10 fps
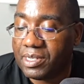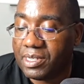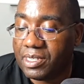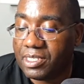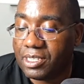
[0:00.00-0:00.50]

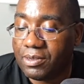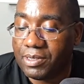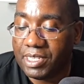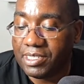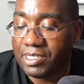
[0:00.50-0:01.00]
So
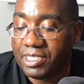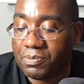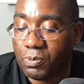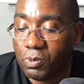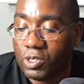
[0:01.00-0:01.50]
it's, it's,
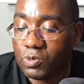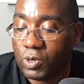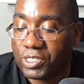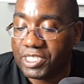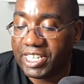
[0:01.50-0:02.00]
it's
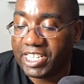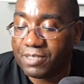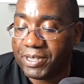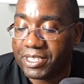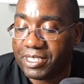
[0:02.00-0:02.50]
worse than they
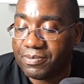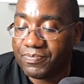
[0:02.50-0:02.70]
expected.